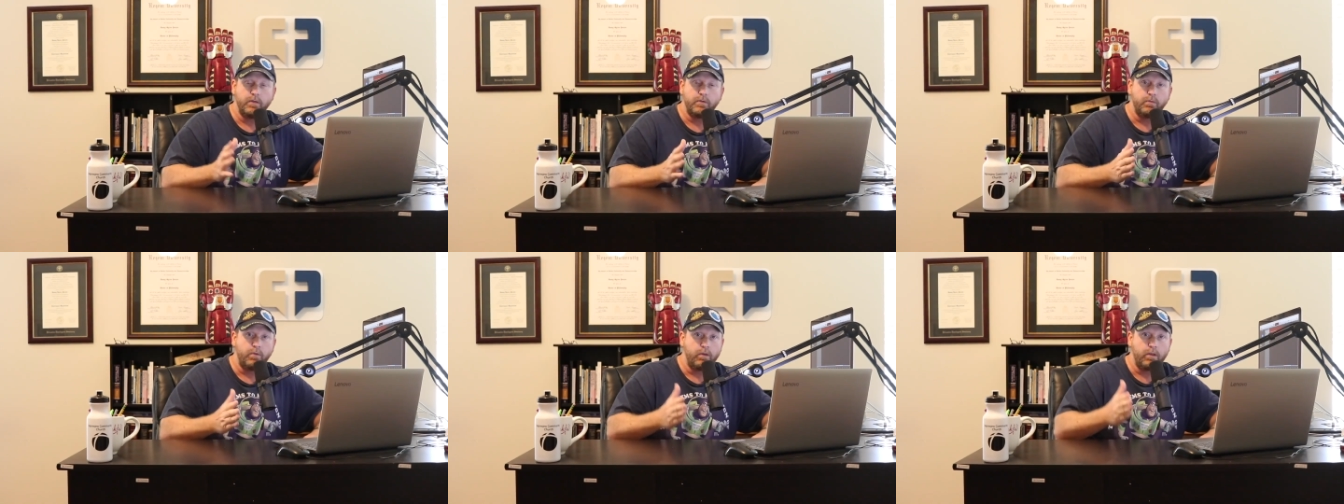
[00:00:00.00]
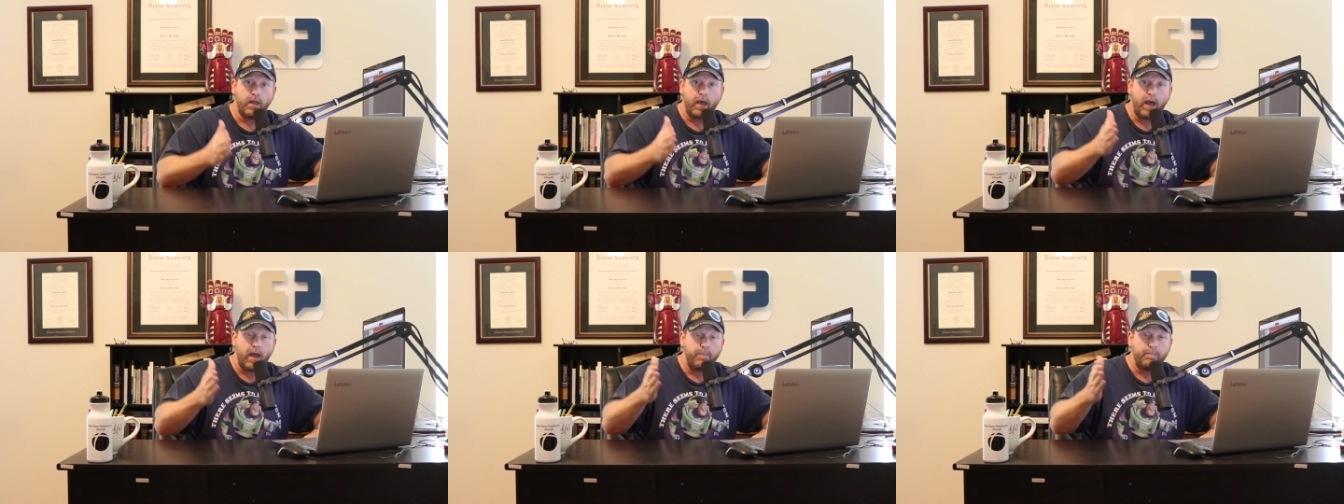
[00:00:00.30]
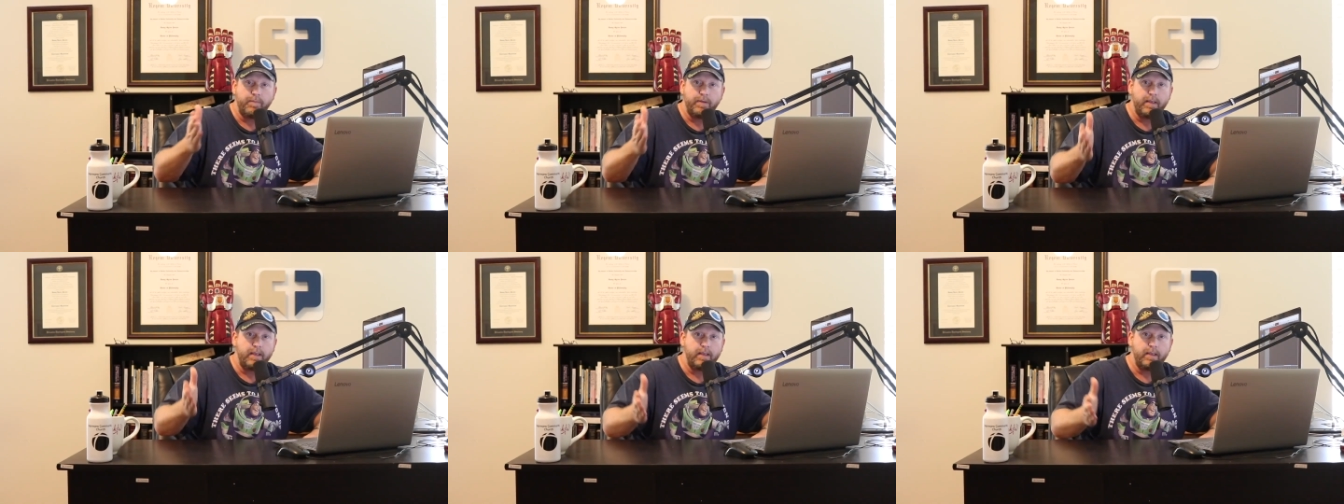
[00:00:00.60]
This will
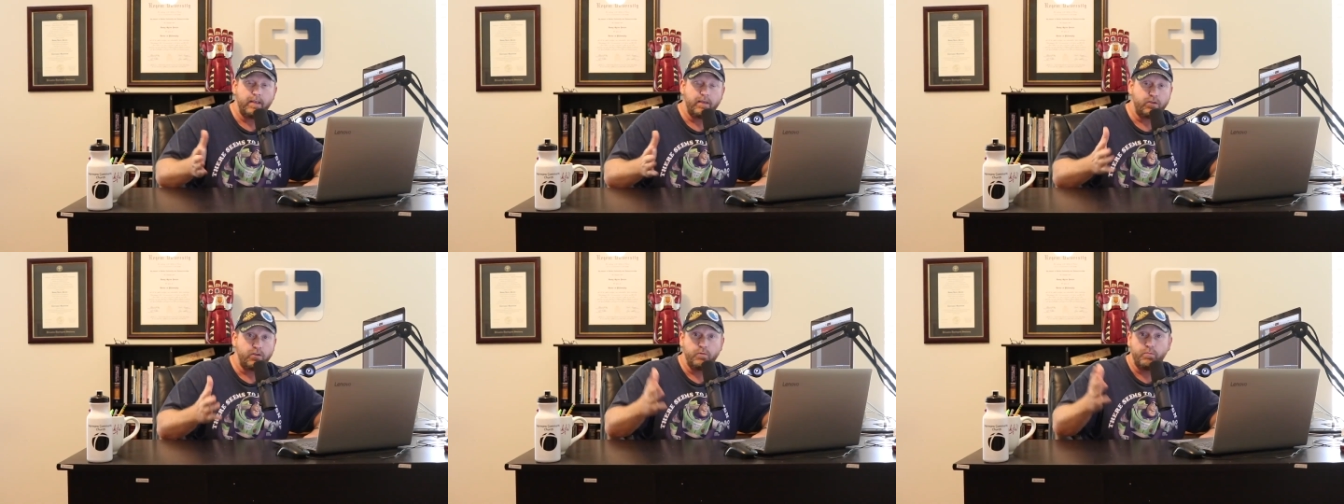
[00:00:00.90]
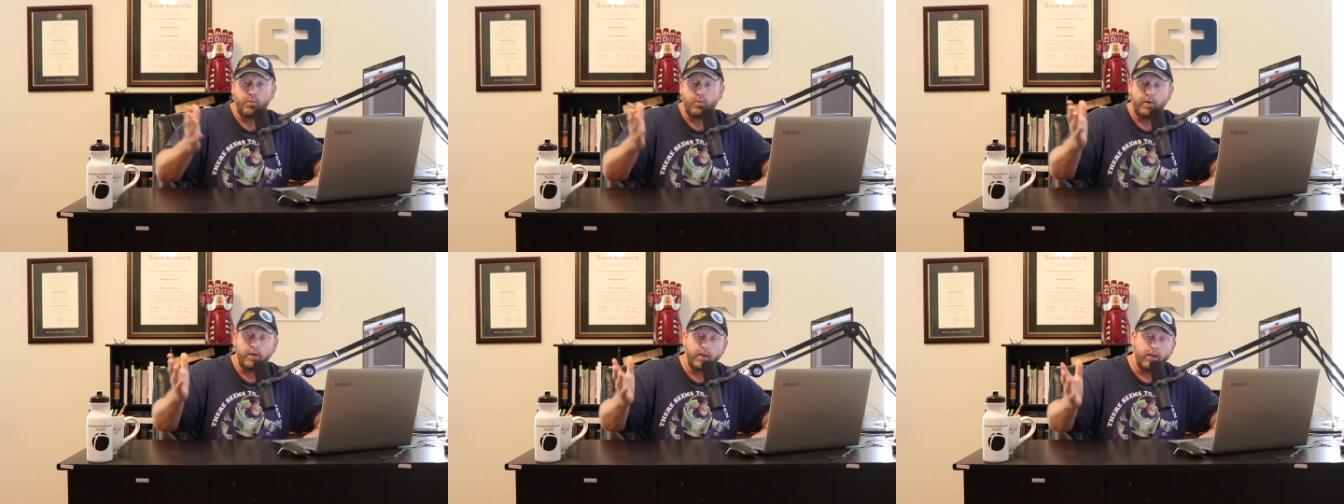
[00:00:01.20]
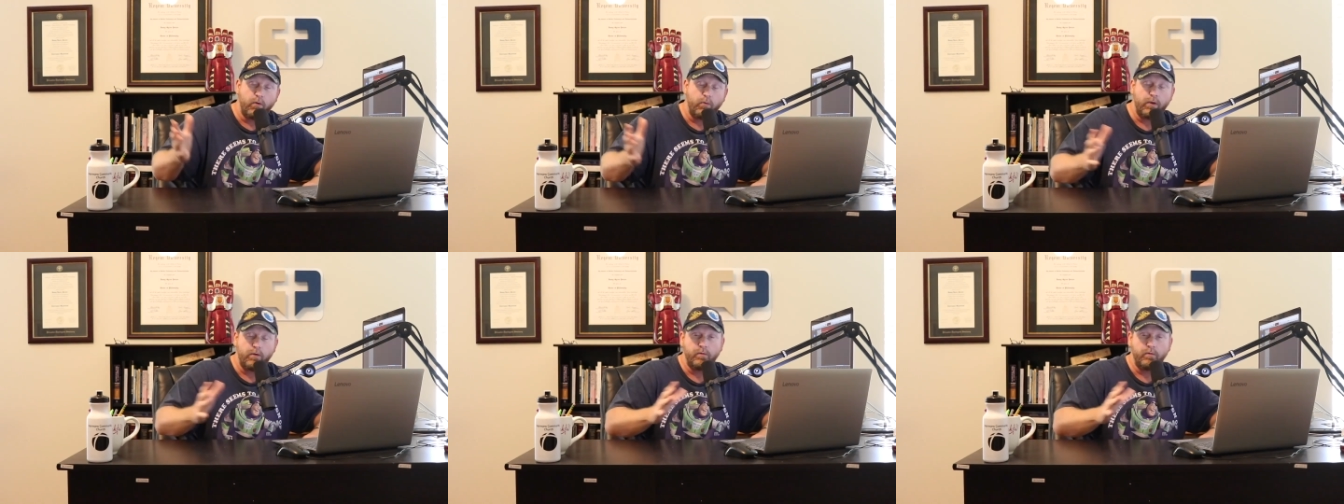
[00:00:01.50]
not be a 2.0.